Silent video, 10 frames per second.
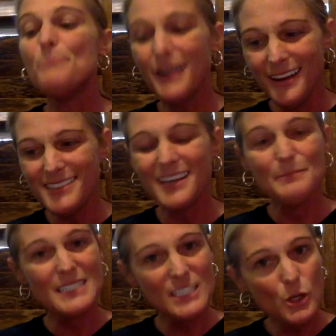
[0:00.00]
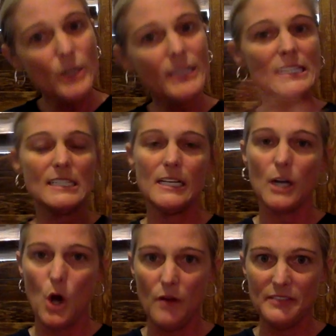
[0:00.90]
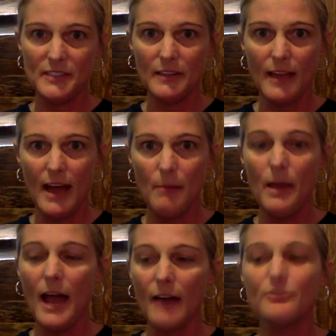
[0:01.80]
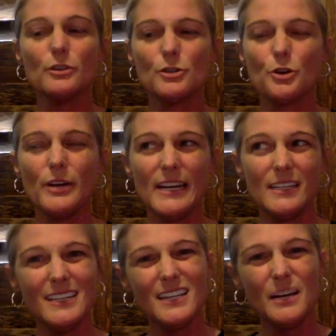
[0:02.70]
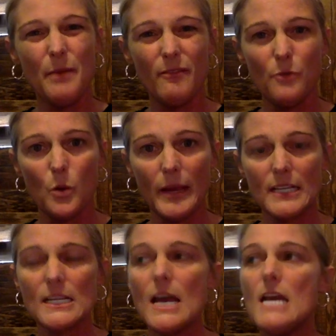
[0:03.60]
But I'm still going to send it off to the lab after those are created. They said about 4 weeks.